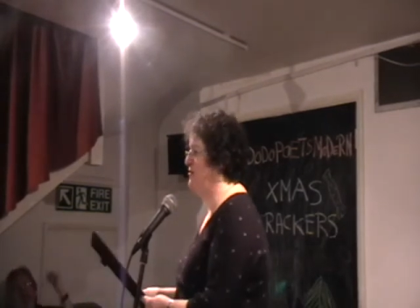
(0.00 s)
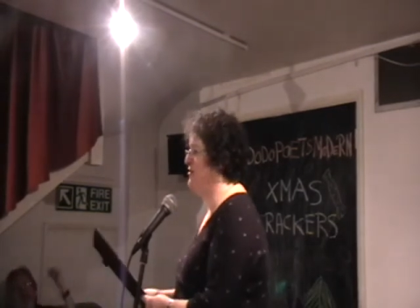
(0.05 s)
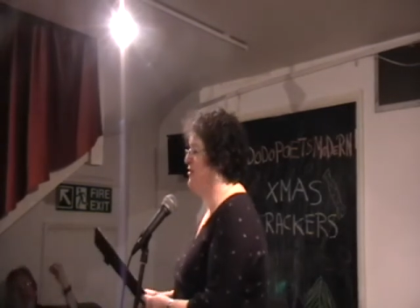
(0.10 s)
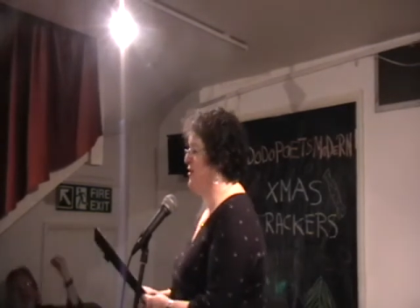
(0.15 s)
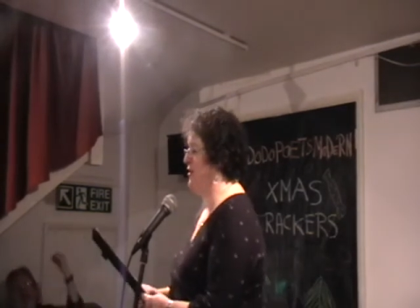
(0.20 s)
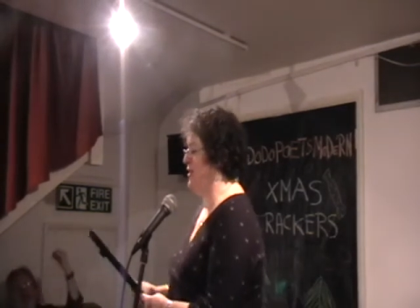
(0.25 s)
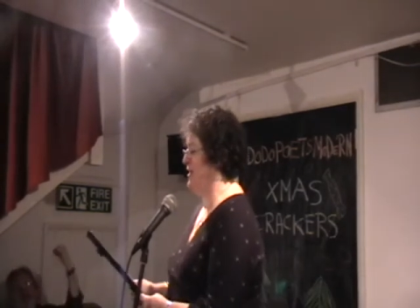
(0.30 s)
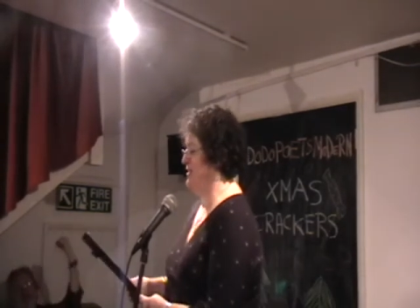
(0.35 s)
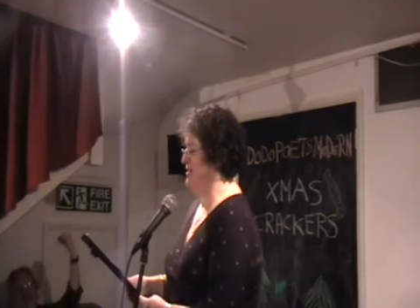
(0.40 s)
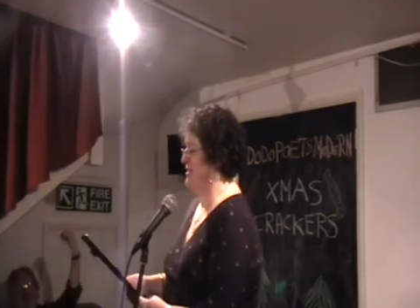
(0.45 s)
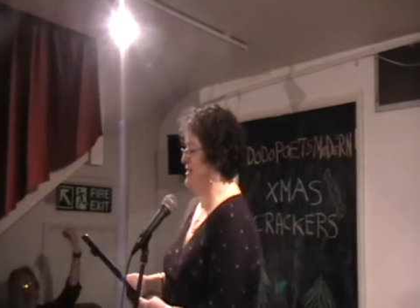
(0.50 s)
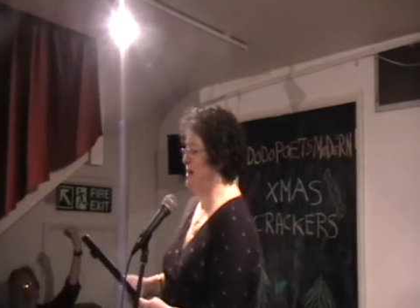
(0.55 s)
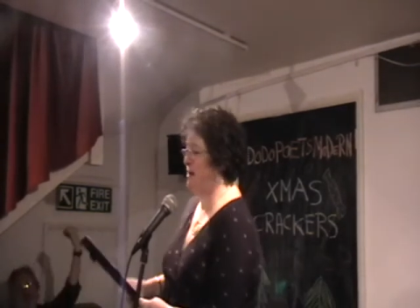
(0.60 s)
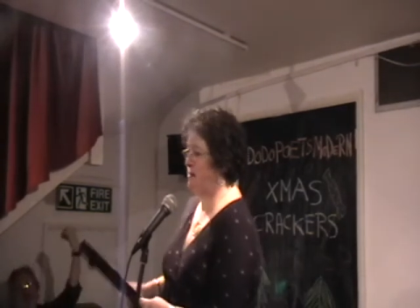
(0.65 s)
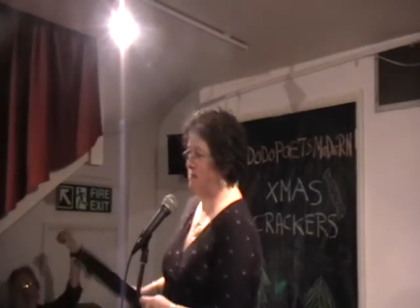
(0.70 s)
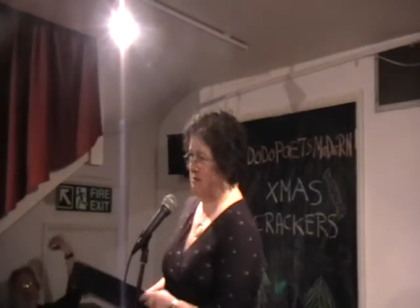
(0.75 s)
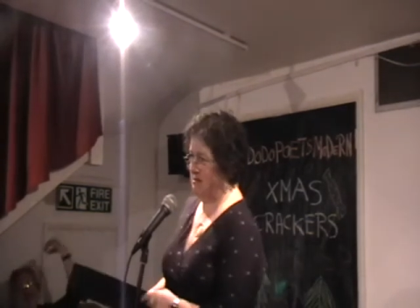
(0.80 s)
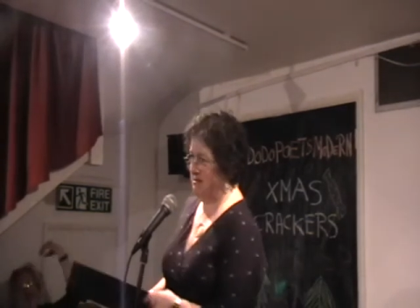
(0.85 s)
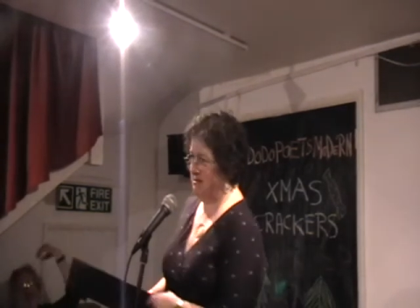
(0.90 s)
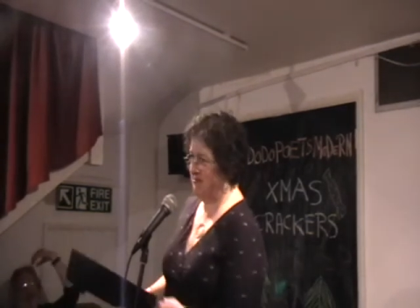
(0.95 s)
So here's a
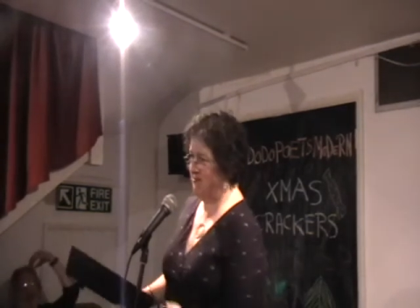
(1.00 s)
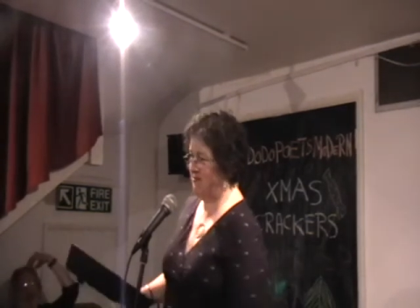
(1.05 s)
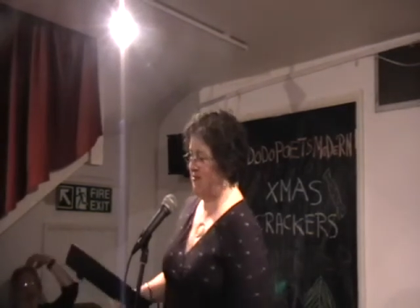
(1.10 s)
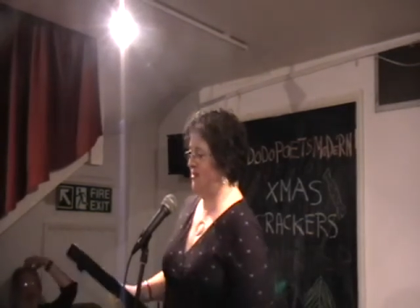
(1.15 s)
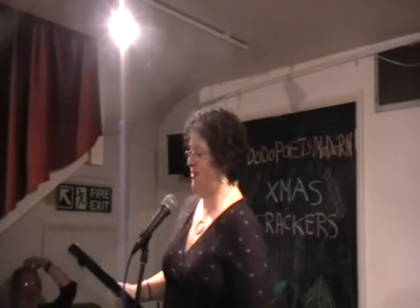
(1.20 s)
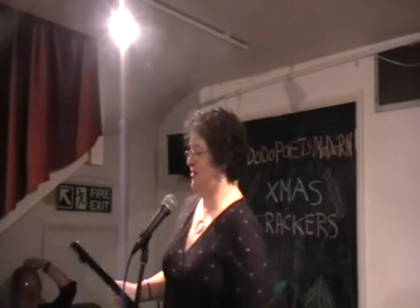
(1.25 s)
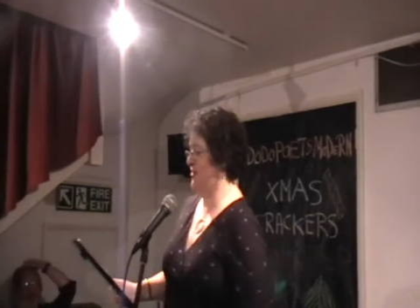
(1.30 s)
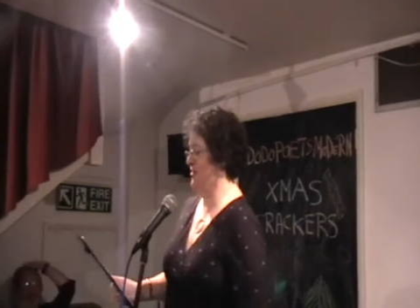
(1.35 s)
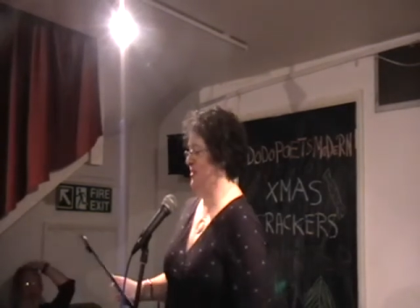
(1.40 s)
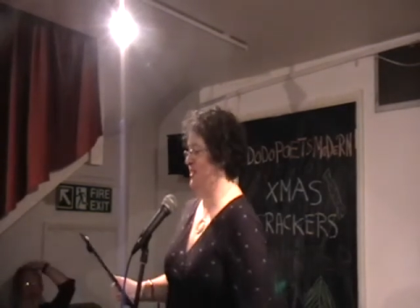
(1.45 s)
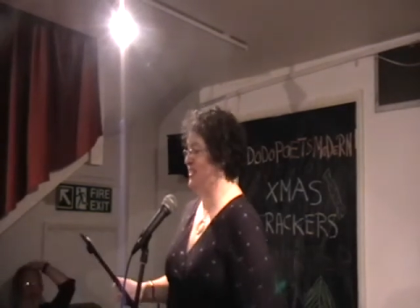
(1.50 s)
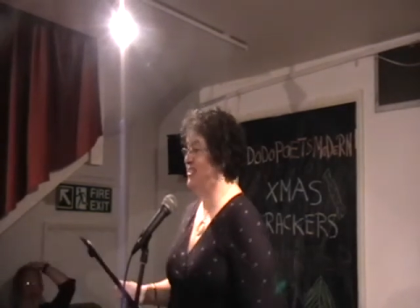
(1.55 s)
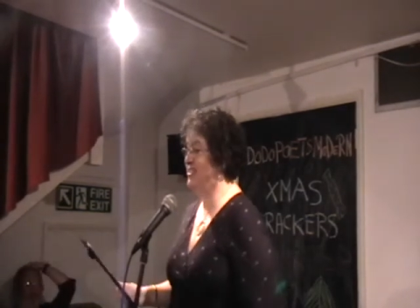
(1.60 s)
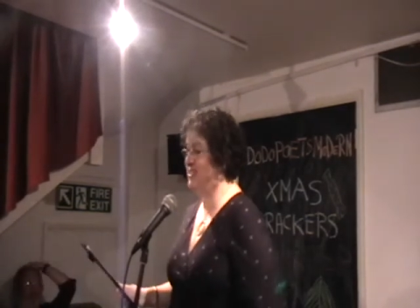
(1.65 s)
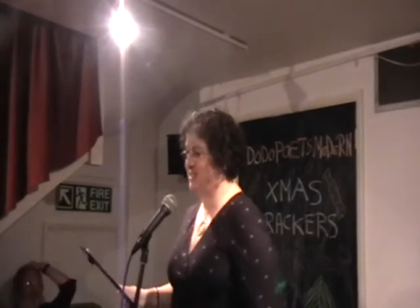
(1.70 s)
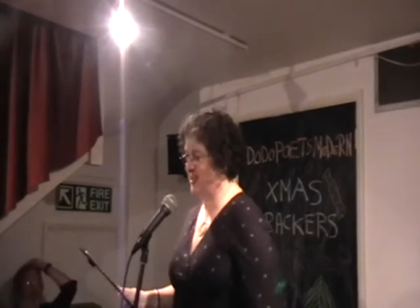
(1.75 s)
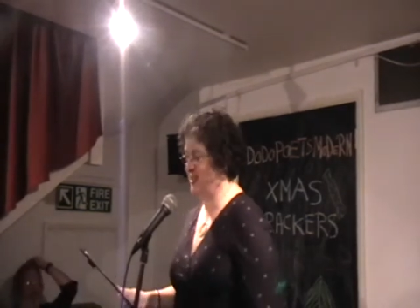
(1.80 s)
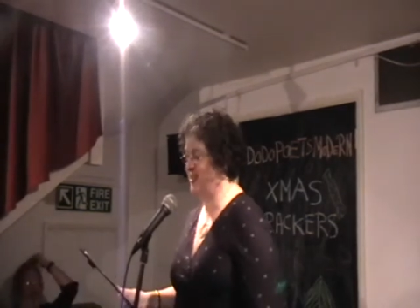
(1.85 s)
couple of This Is